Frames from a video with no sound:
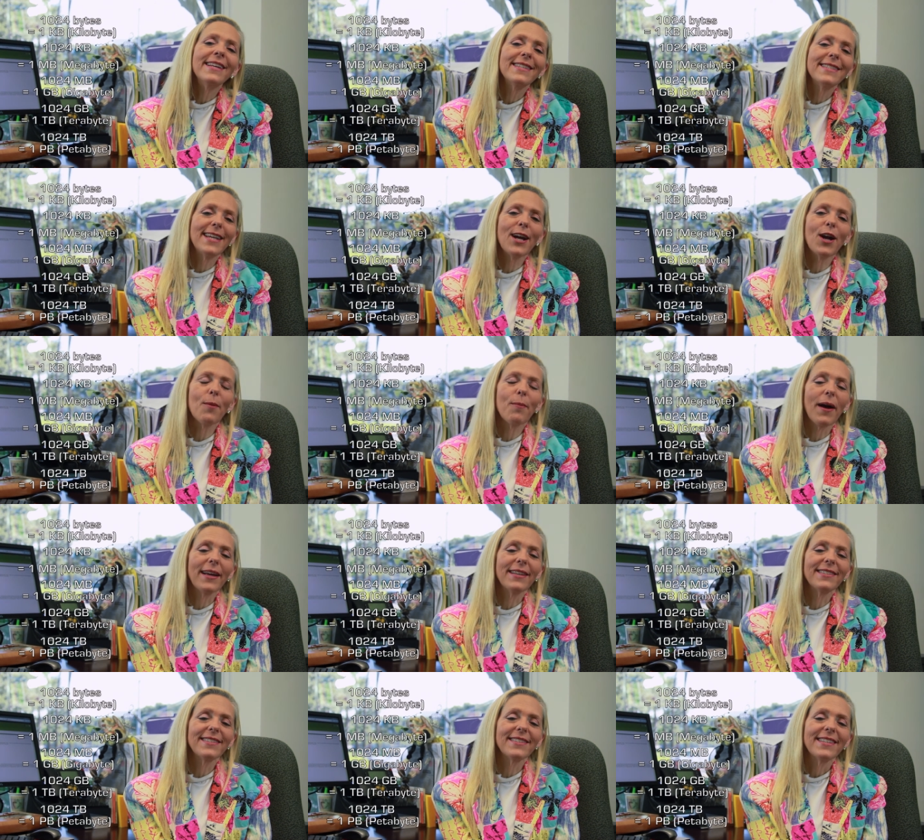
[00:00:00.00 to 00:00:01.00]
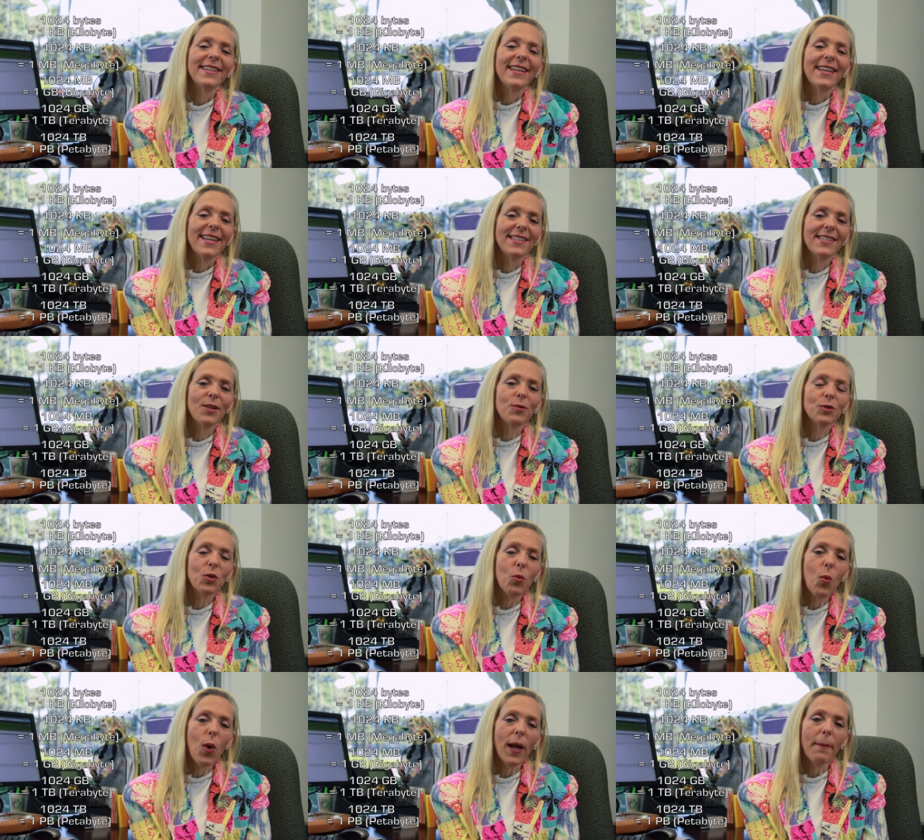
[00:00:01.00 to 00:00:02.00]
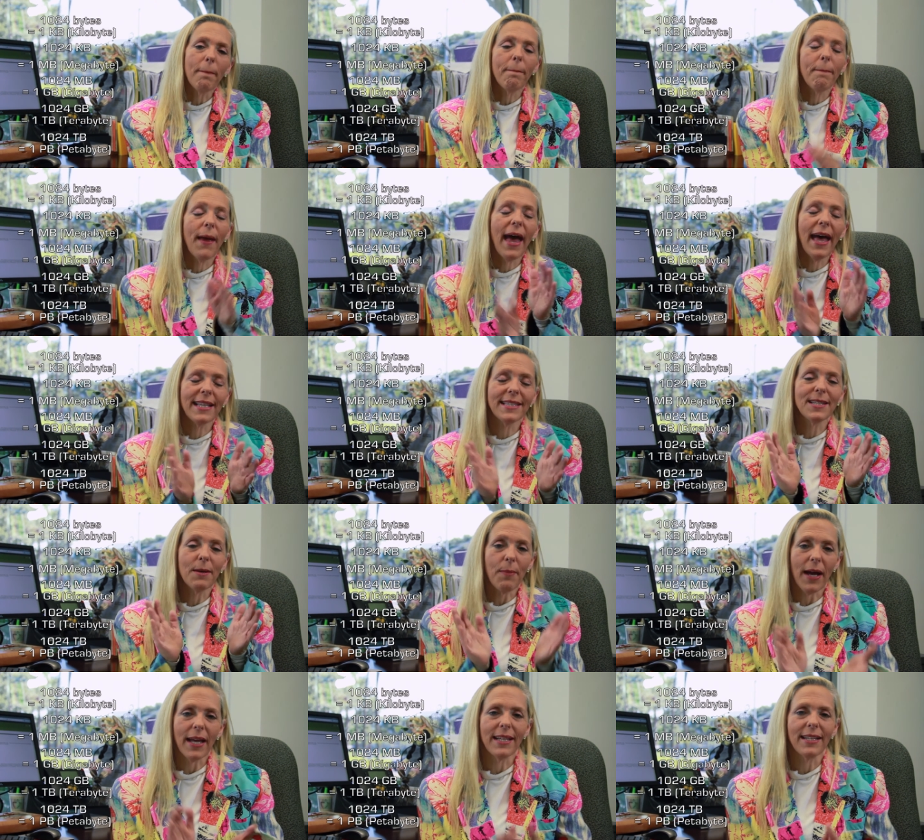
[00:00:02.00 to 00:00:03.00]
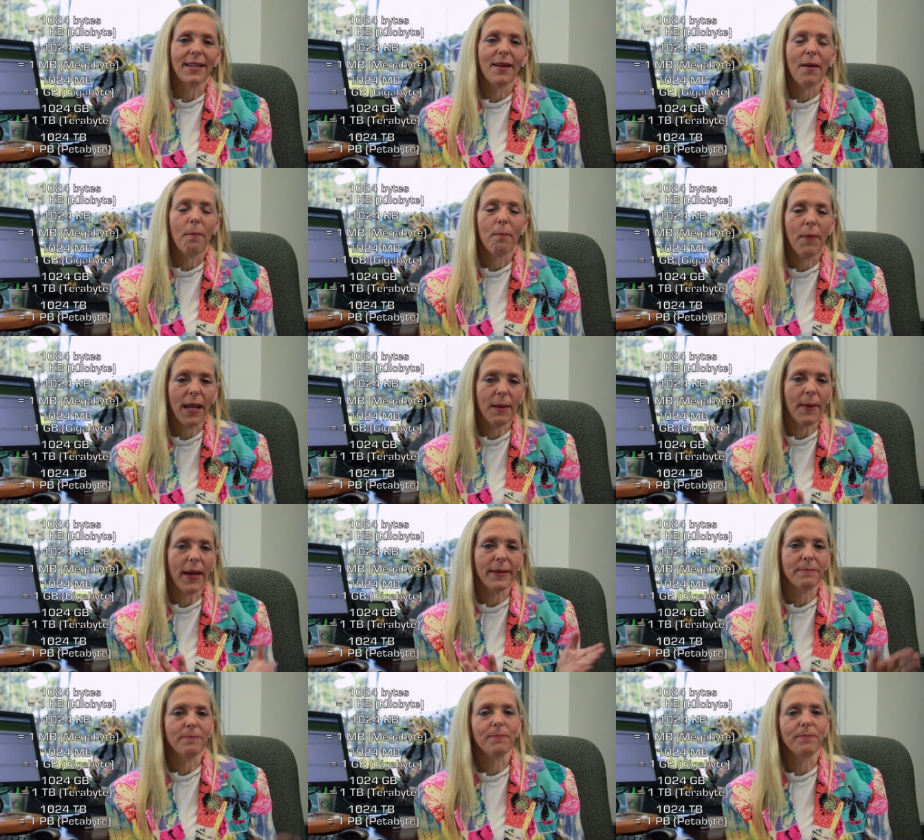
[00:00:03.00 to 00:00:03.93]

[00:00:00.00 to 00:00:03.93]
terabytes is equal to 1 petabyte.